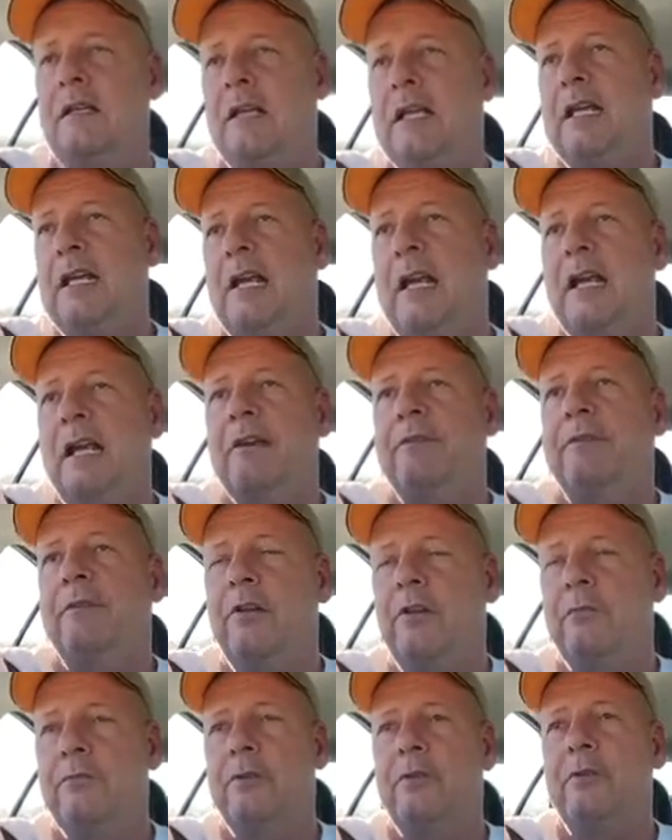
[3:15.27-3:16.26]
eat a
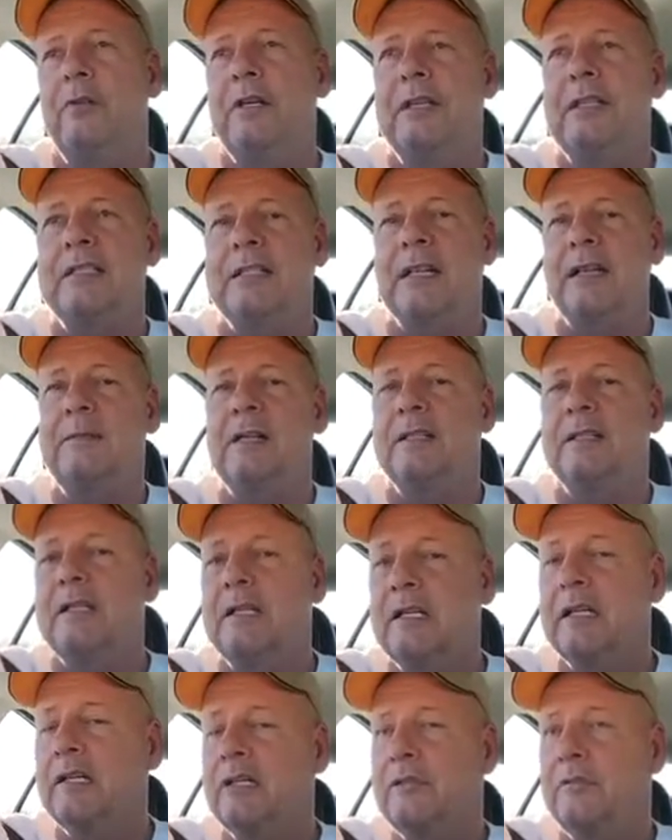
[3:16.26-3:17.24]
handful of Rolaids, and I'm not
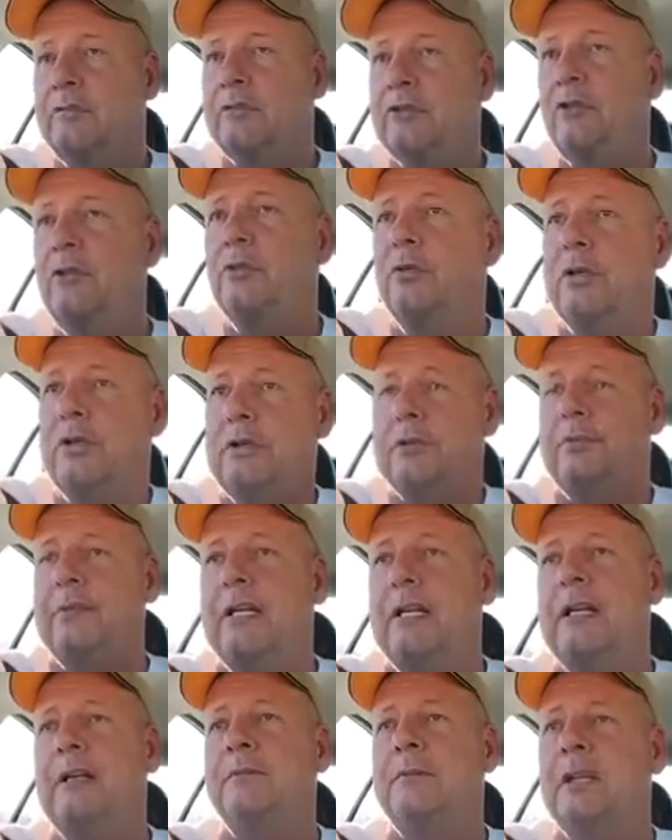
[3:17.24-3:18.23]
talking 2 or
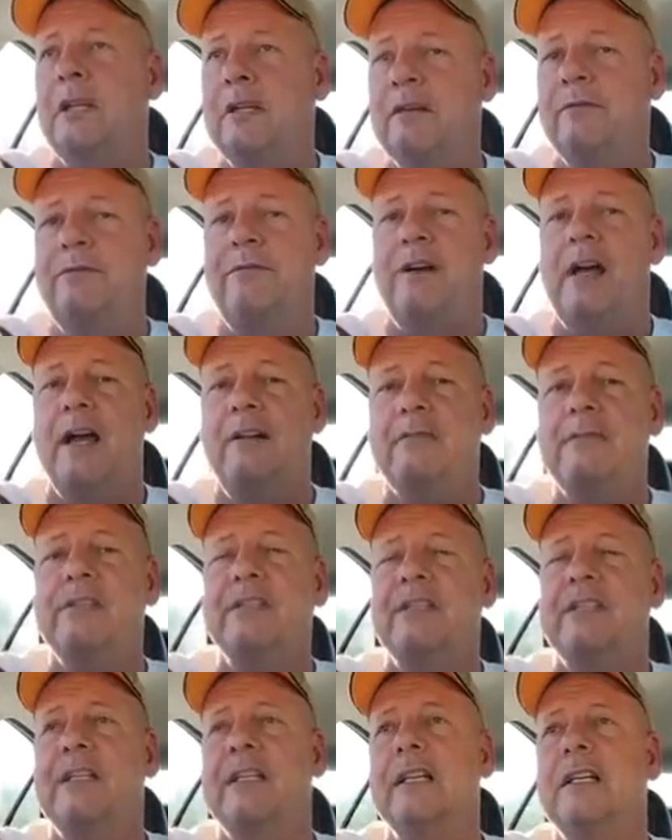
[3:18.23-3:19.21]
3, I'm talking 5 or
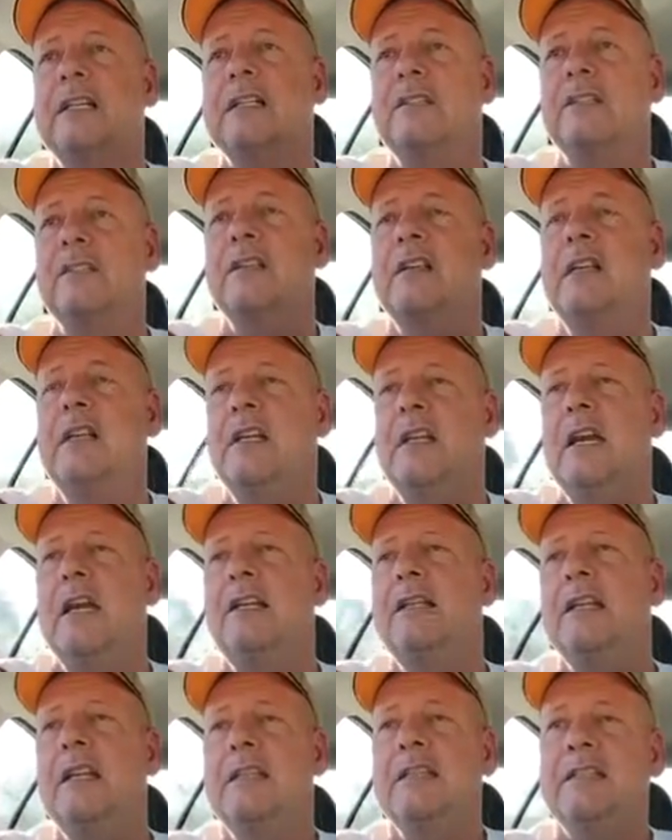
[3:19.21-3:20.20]
6,
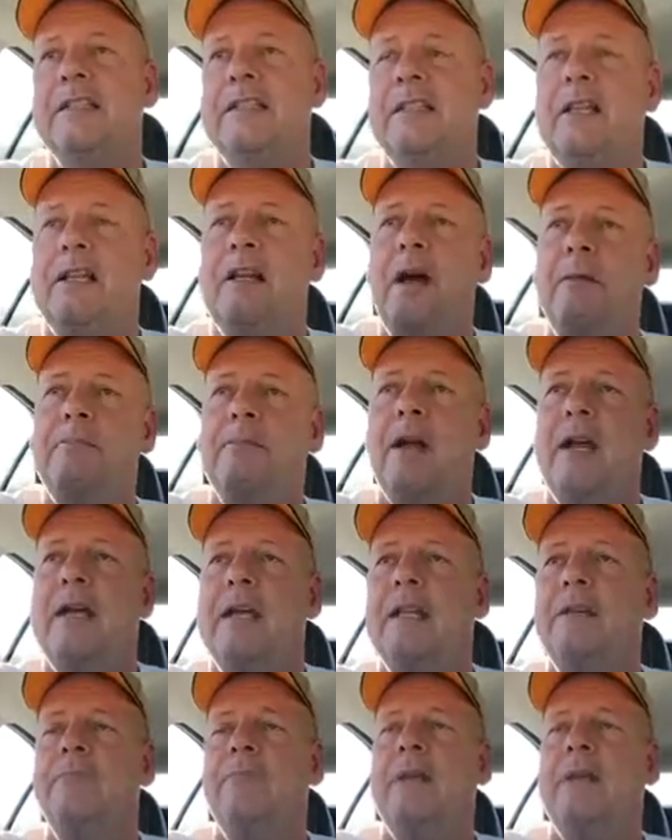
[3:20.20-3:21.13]
and then sit upright in